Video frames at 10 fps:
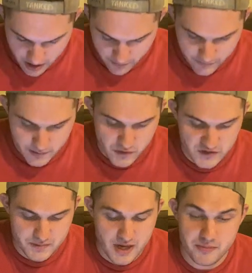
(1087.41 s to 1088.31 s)
of the
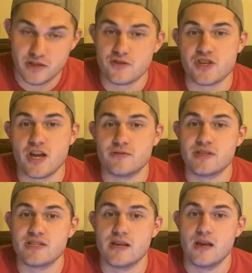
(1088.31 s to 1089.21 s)
most popular
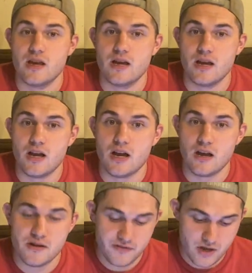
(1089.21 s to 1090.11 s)
genres
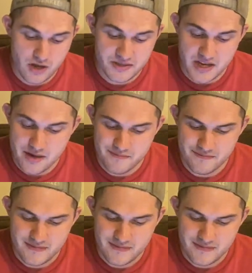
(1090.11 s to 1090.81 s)
of all time.